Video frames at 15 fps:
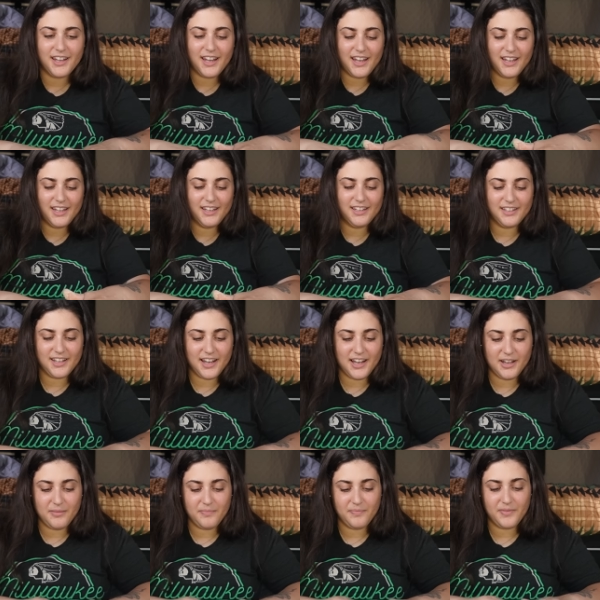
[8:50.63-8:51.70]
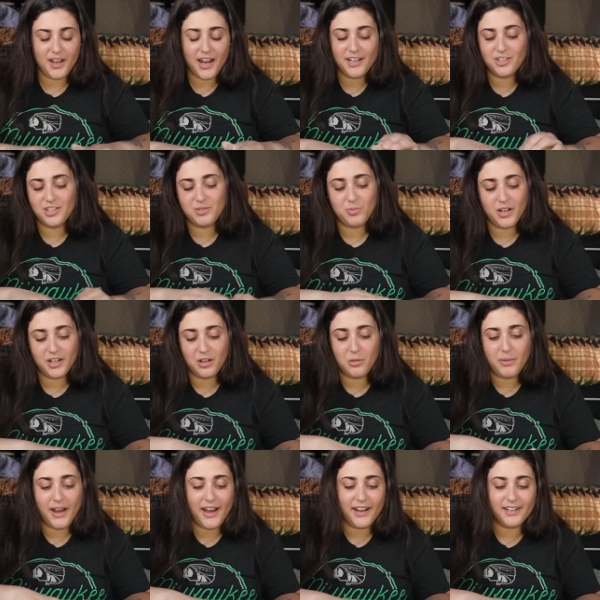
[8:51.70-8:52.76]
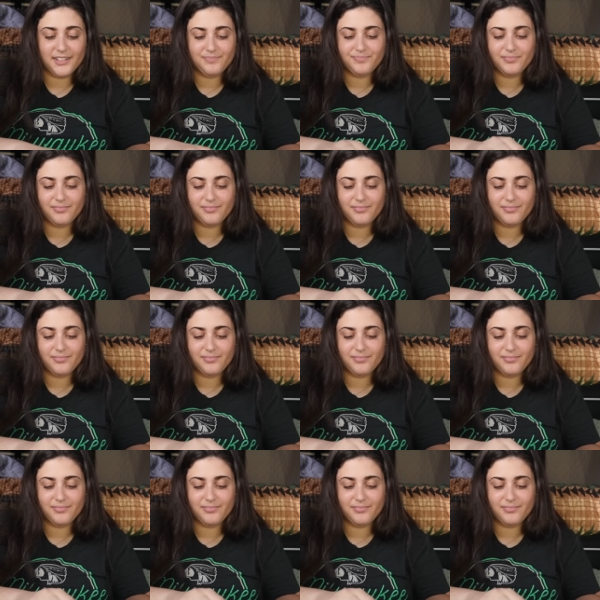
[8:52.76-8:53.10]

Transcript: and I just want to go back.